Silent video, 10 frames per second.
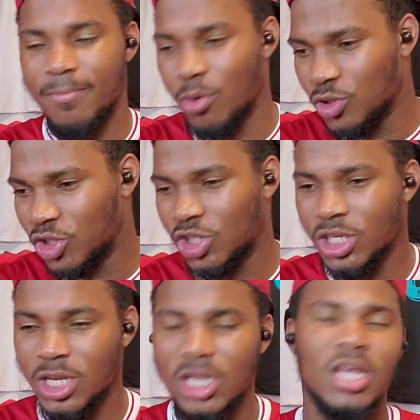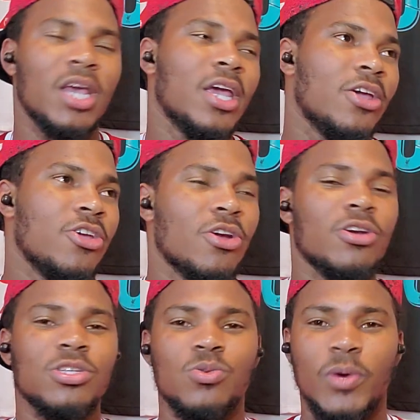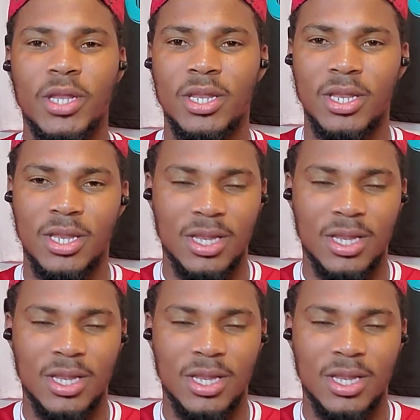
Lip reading: But Gini, here is when,